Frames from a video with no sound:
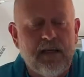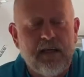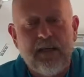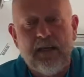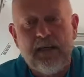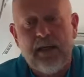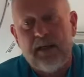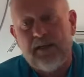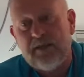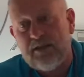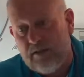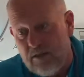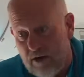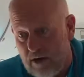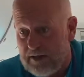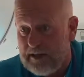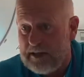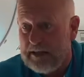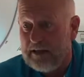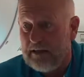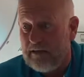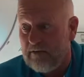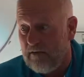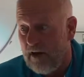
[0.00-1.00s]
is crossing
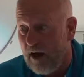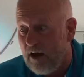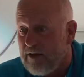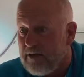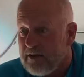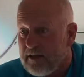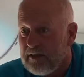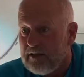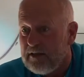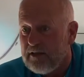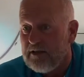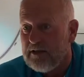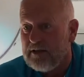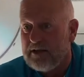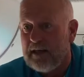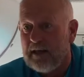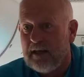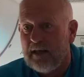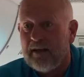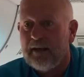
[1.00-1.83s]
the road in New Zealand.